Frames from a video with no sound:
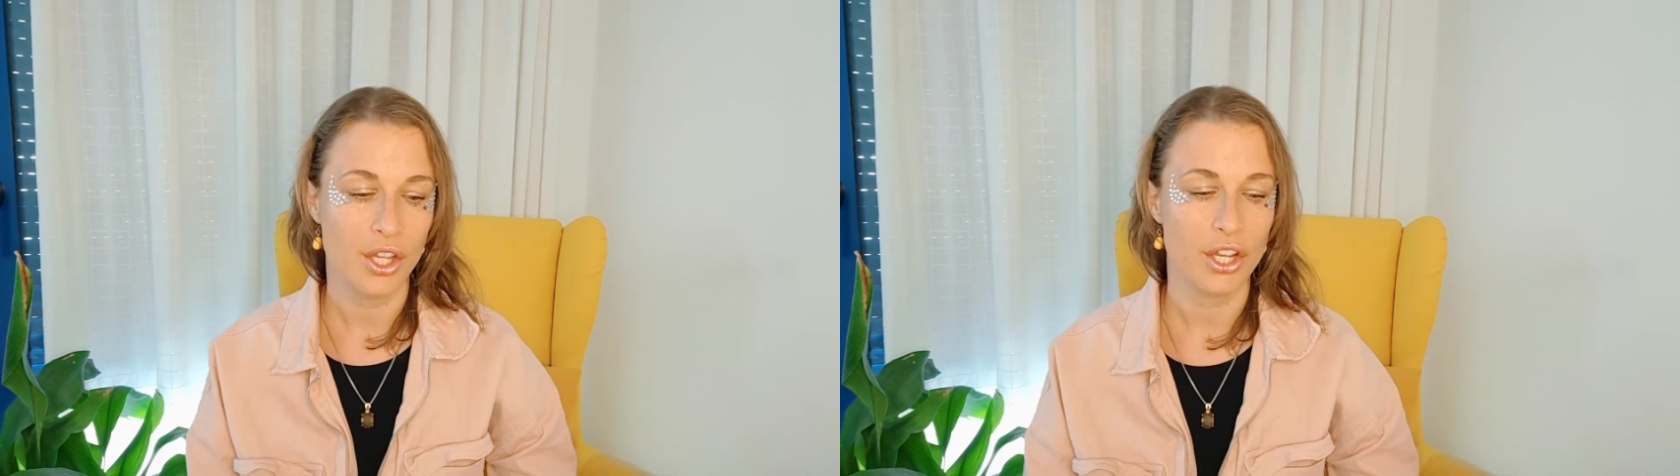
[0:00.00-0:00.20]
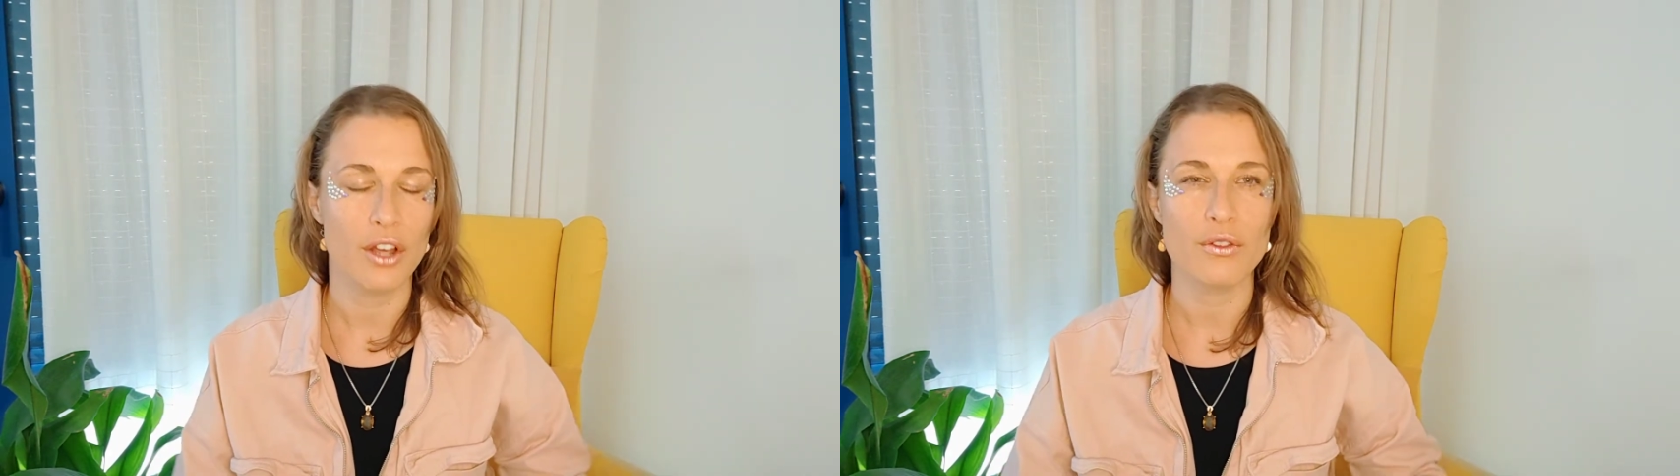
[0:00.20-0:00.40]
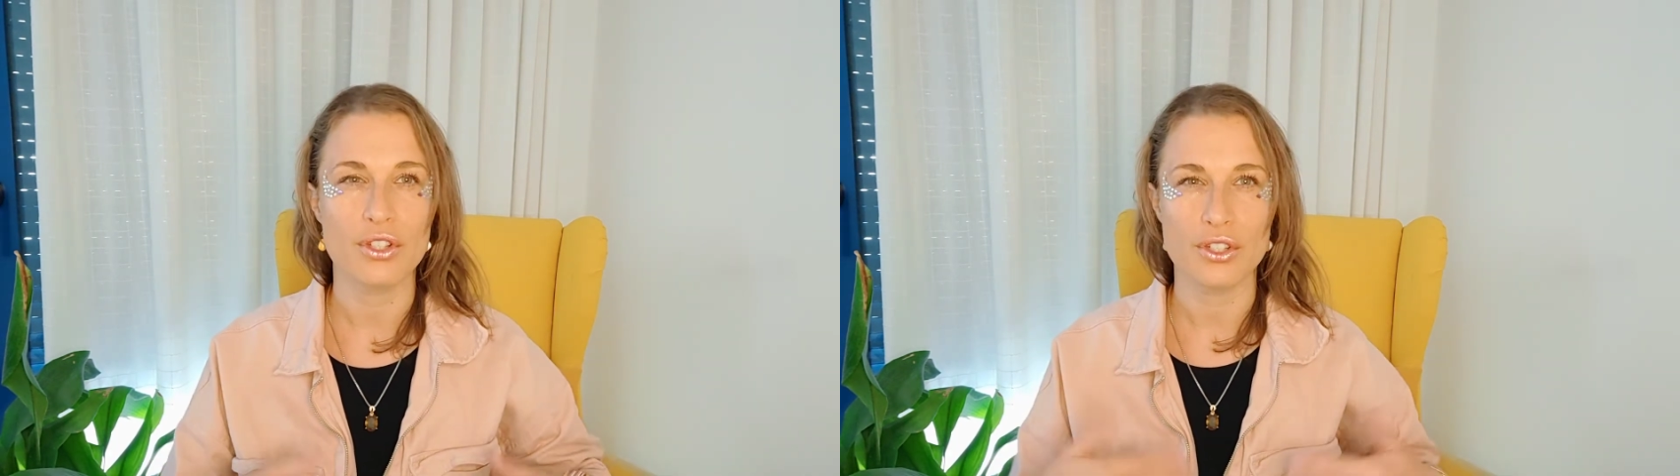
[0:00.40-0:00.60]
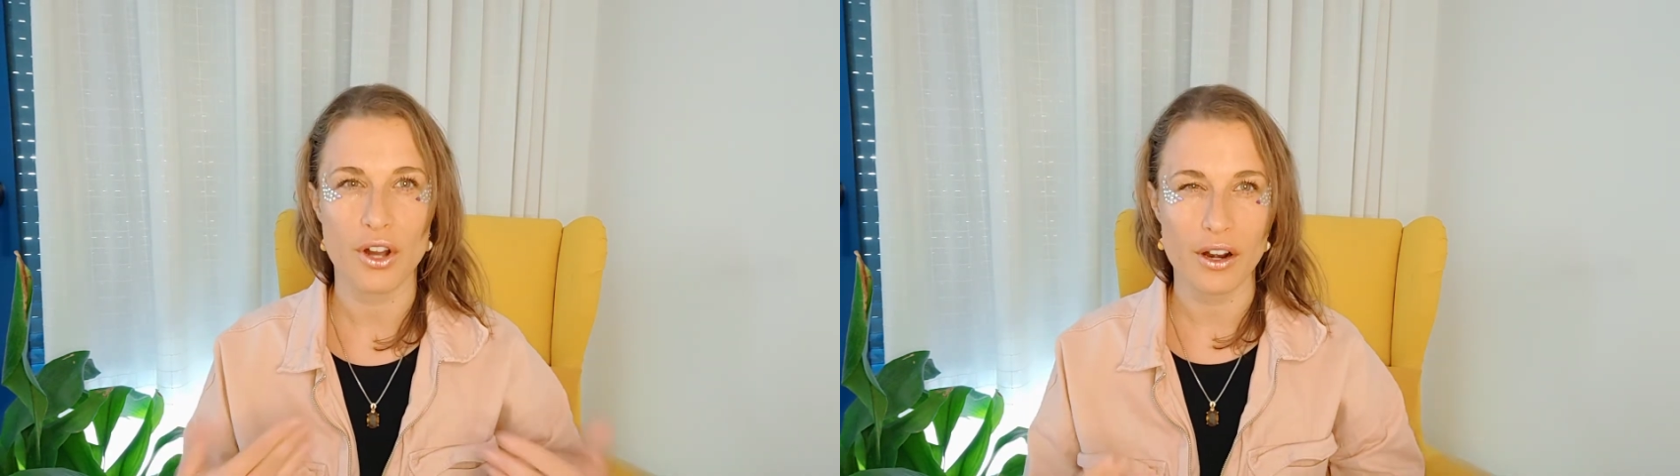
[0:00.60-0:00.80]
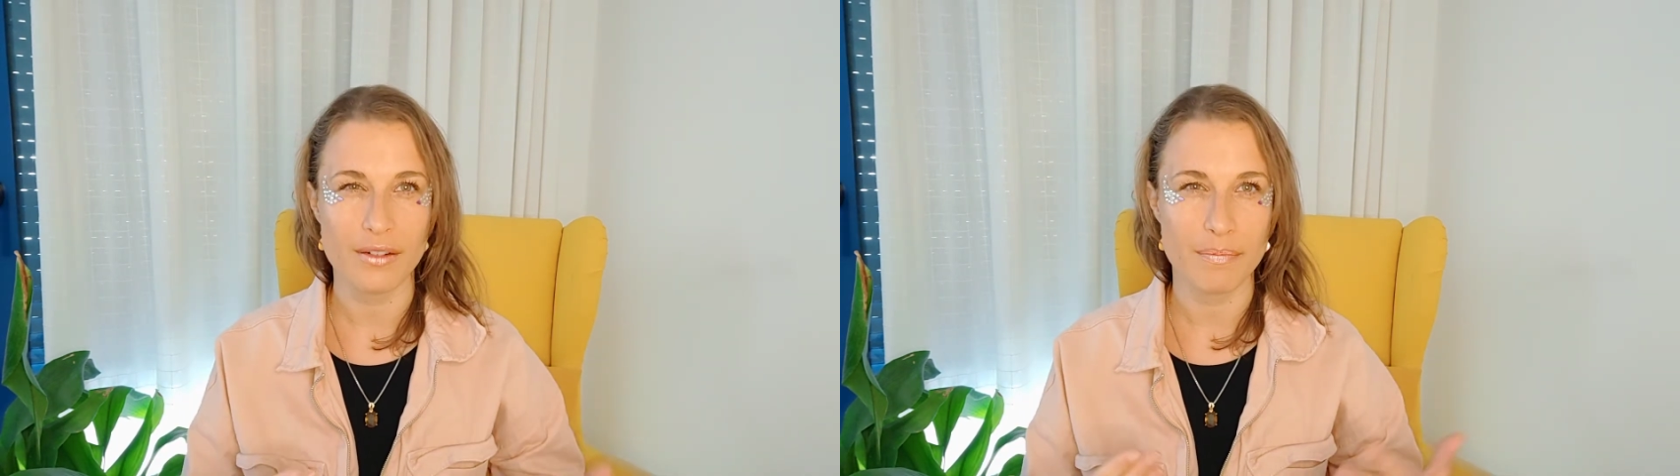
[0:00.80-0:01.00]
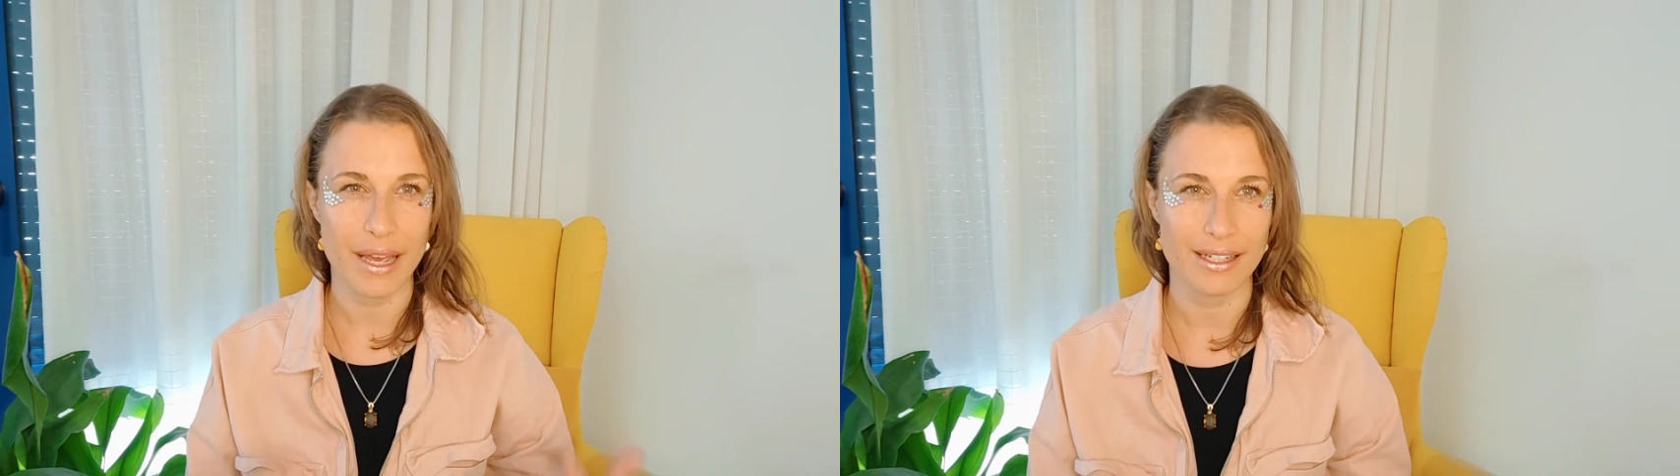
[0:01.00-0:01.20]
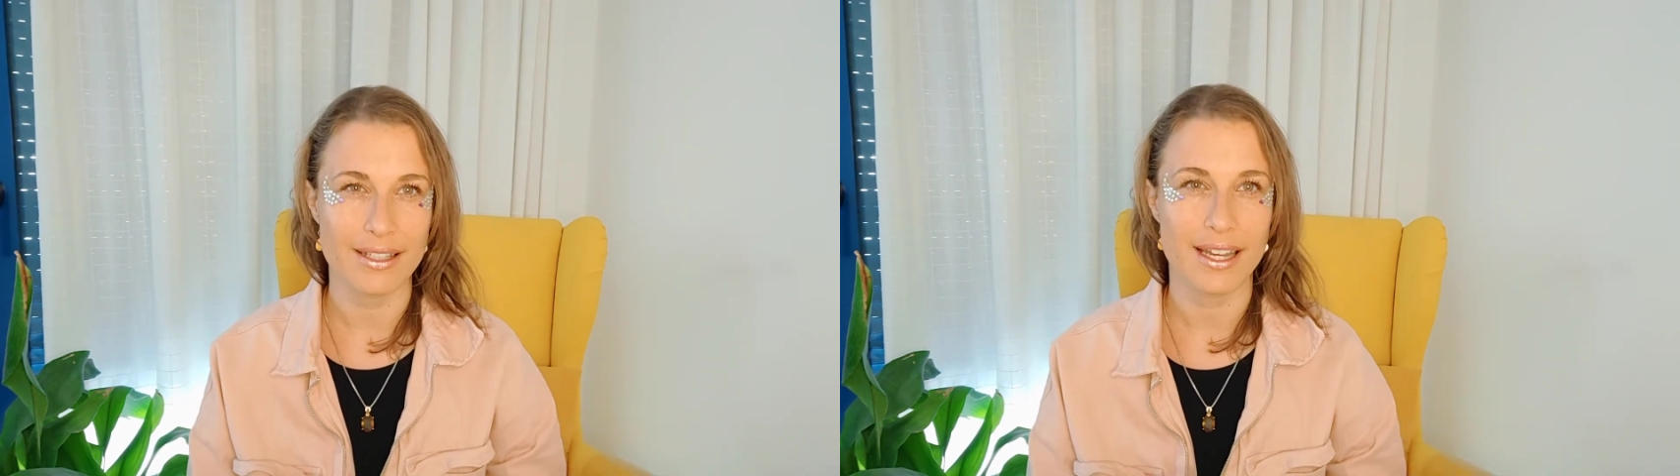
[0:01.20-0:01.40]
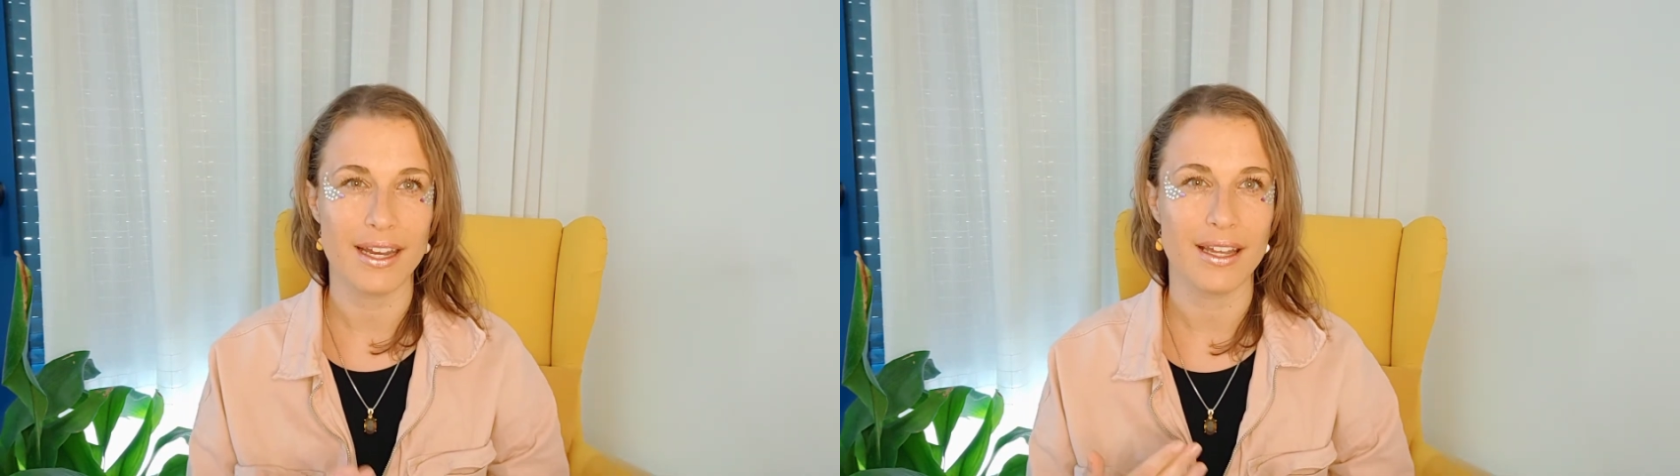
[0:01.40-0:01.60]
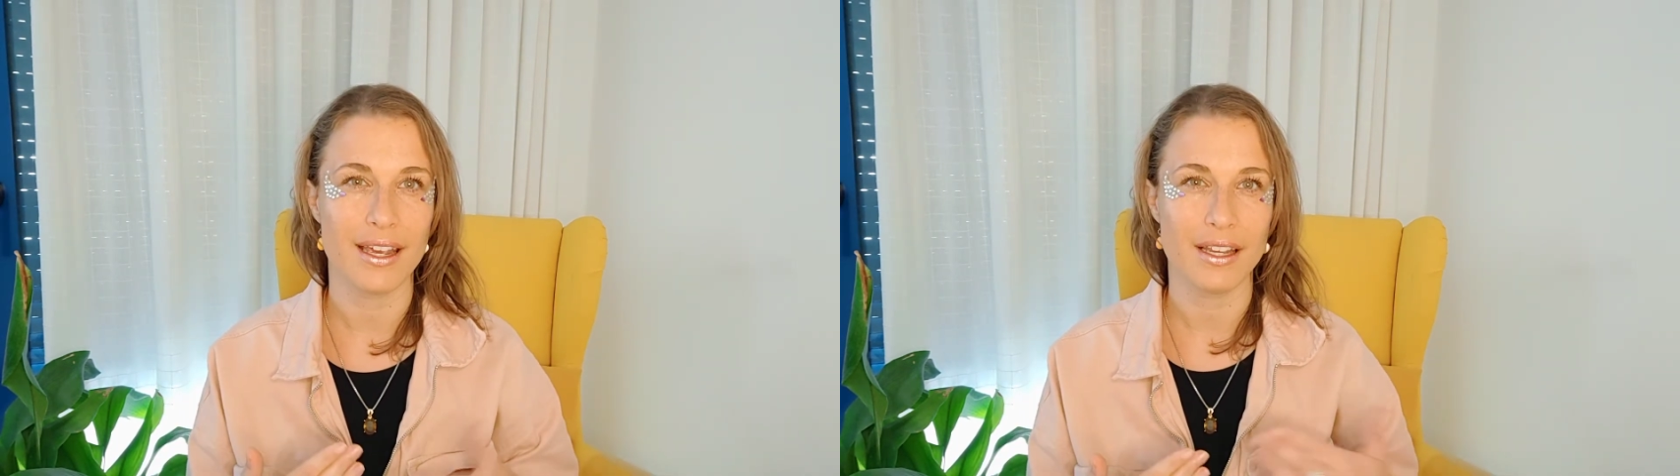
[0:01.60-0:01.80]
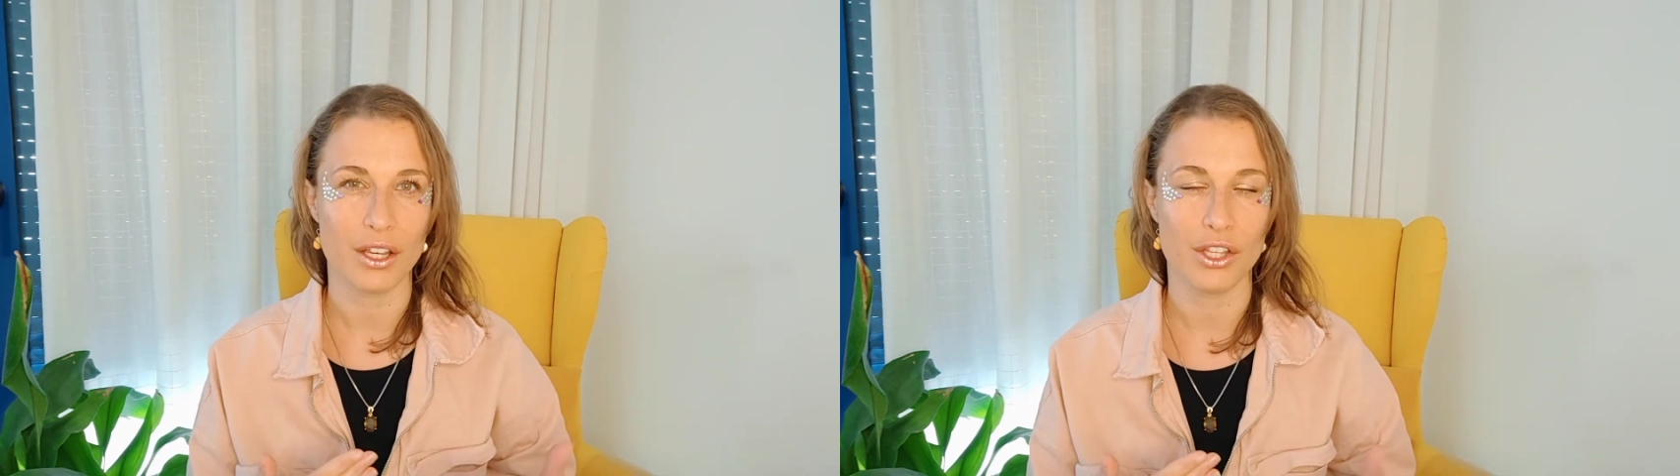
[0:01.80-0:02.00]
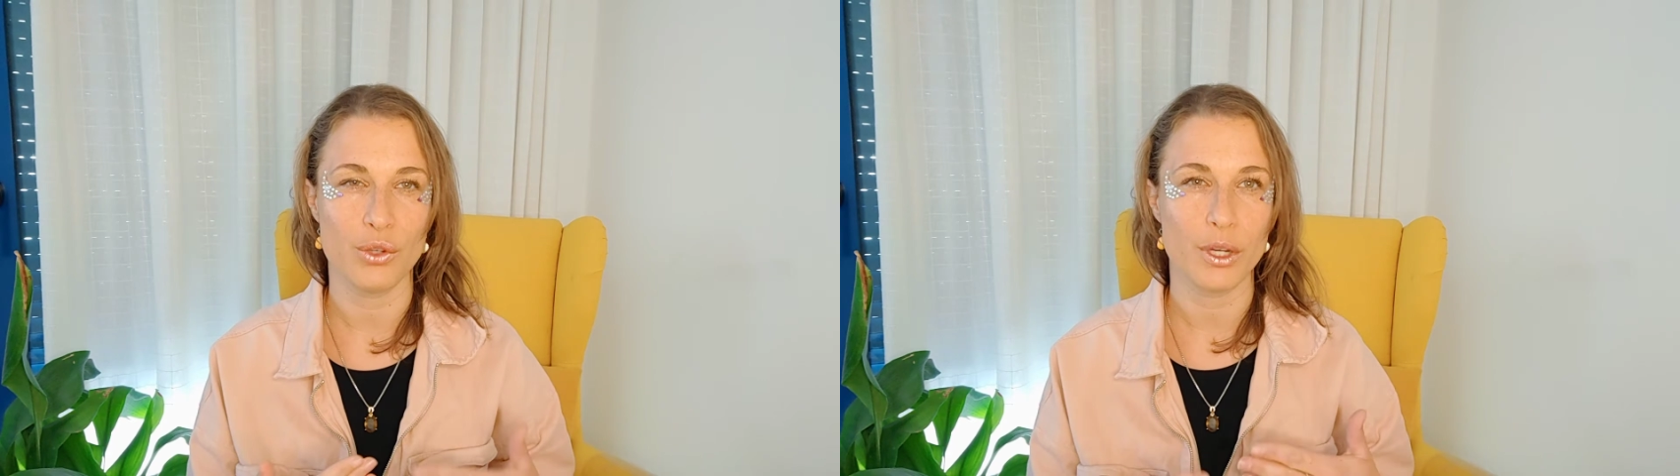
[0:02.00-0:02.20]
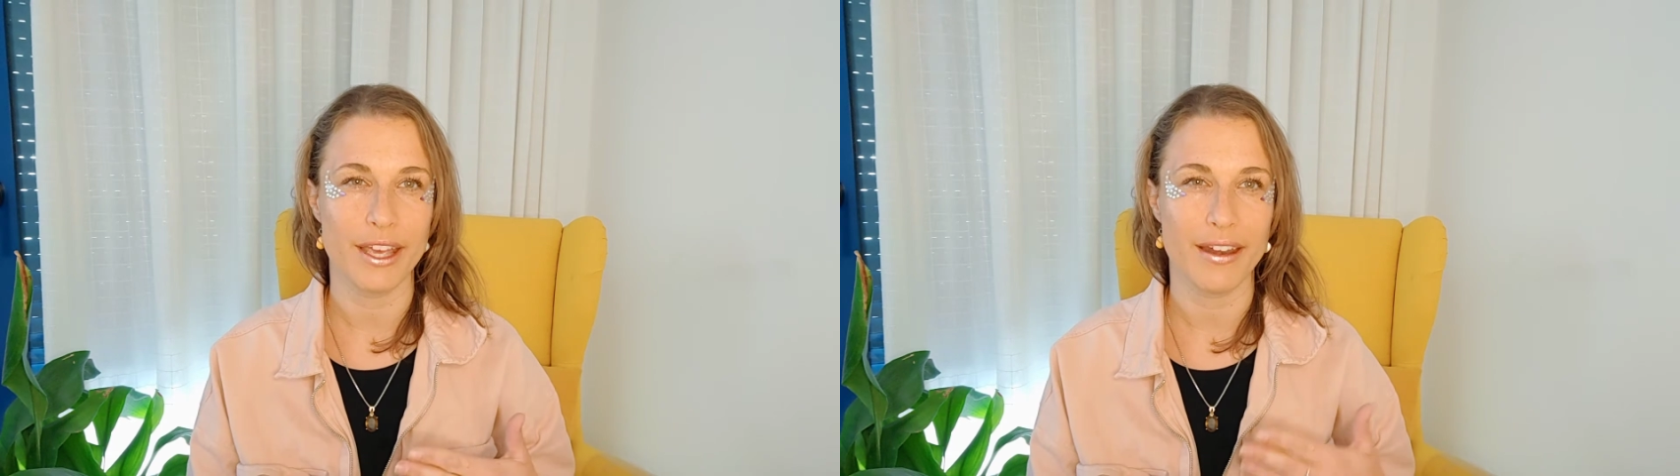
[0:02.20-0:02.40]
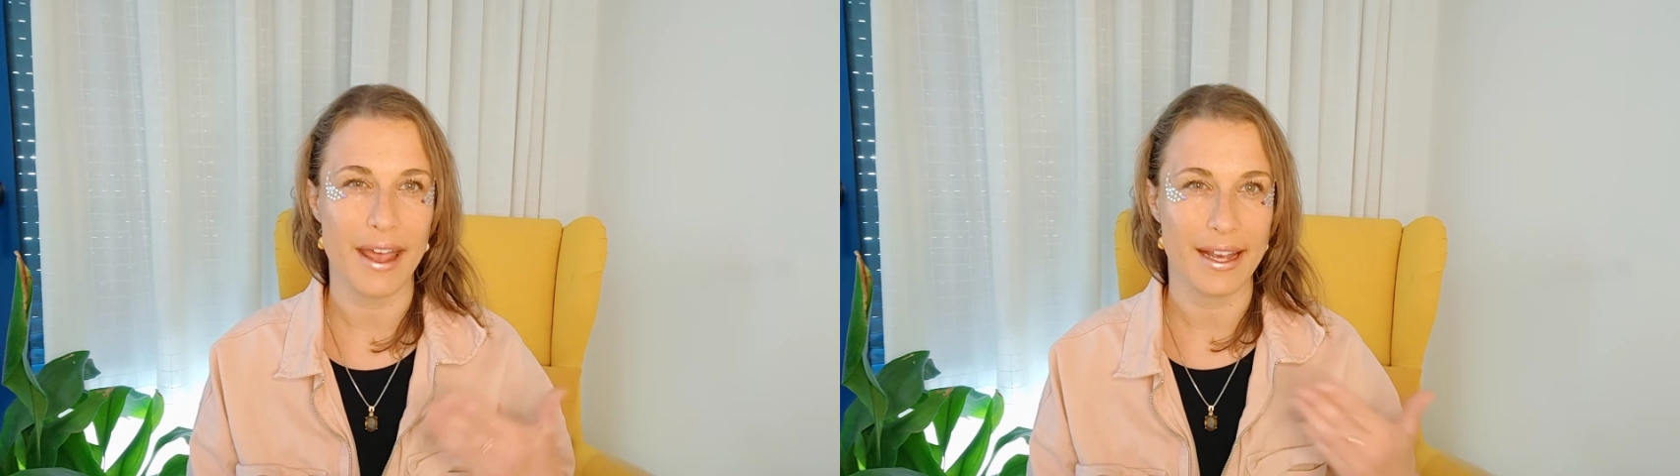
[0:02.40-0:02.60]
You know, start meditating and you will get